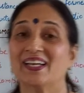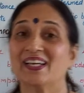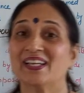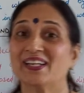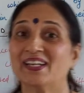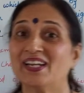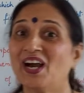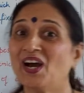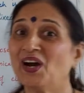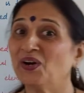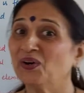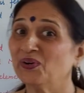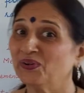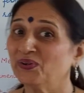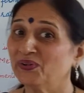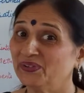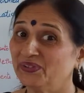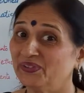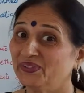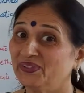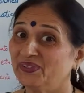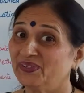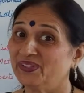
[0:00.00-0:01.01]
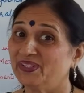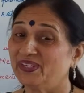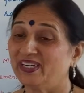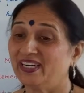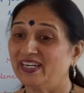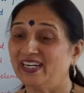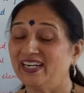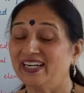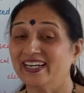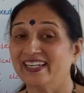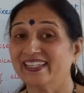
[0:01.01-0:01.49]
Now,
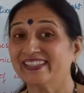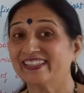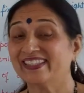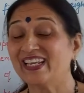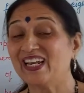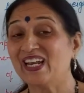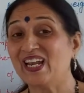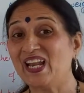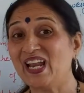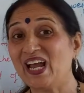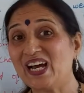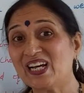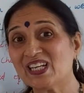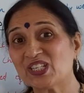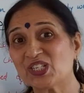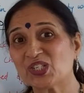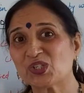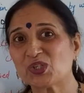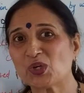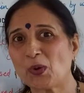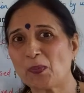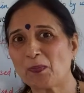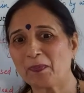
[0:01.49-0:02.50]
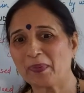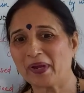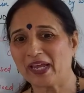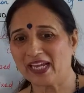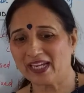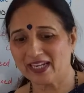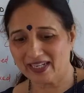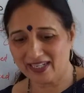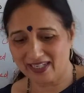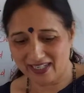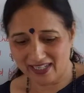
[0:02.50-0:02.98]
the last
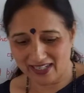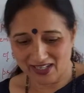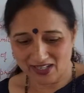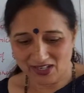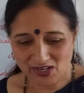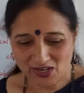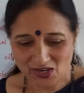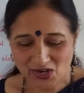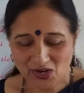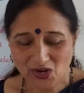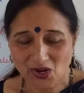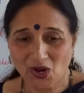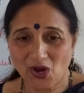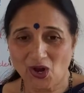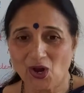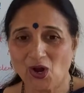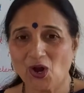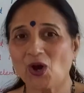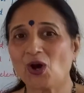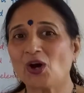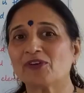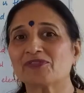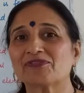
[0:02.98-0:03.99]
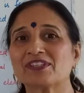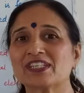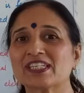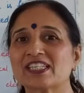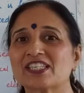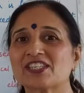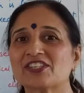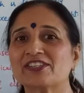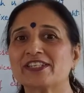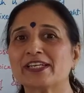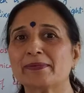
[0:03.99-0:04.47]
topic of
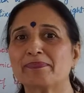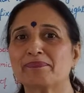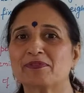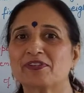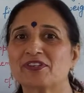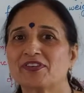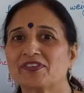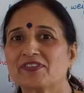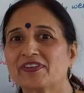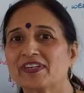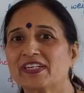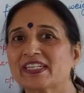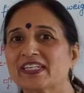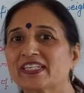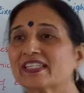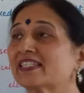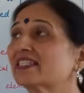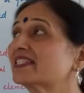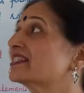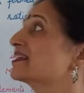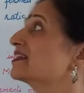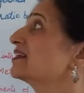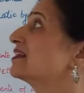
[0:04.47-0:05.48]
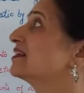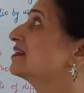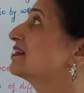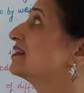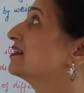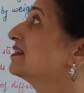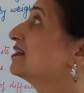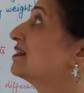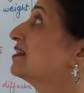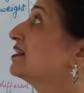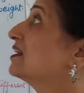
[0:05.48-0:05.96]
this chapter is
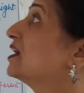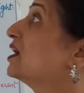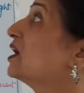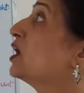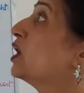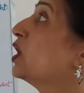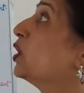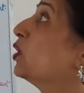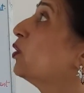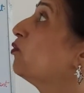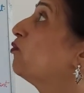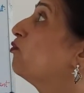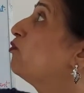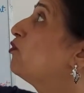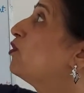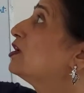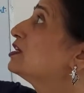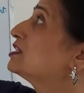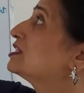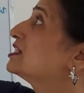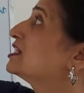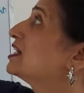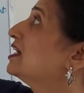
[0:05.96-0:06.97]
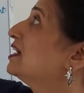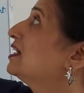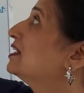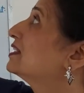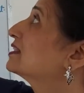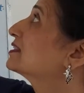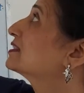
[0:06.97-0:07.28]
what are